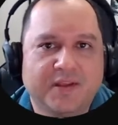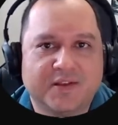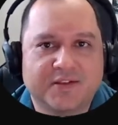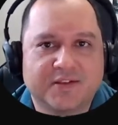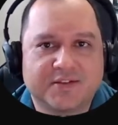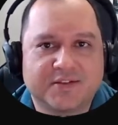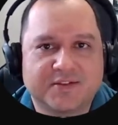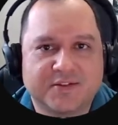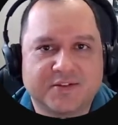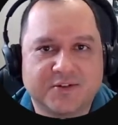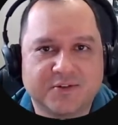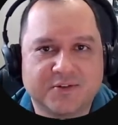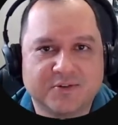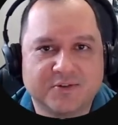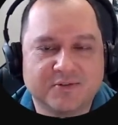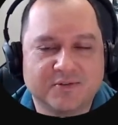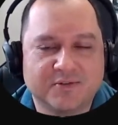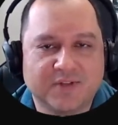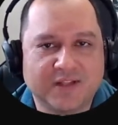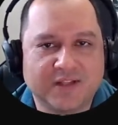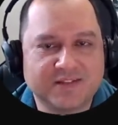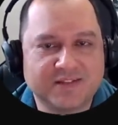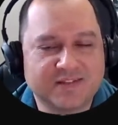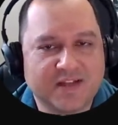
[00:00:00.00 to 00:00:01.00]
So
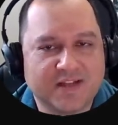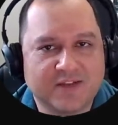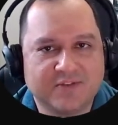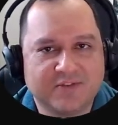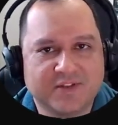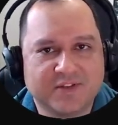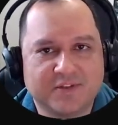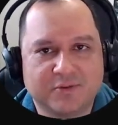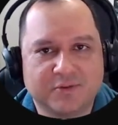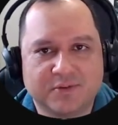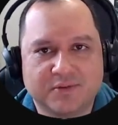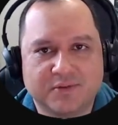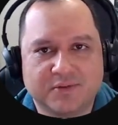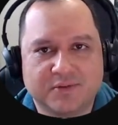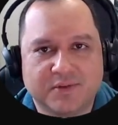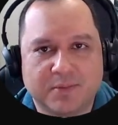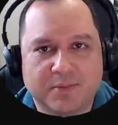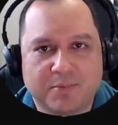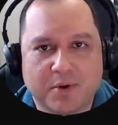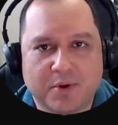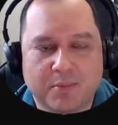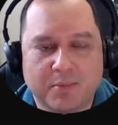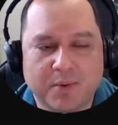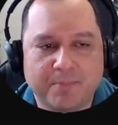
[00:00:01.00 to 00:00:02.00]
let's dive into the
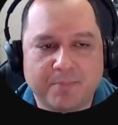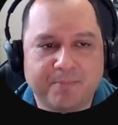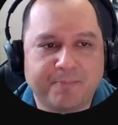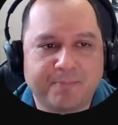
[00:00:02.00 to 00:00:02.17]
problem.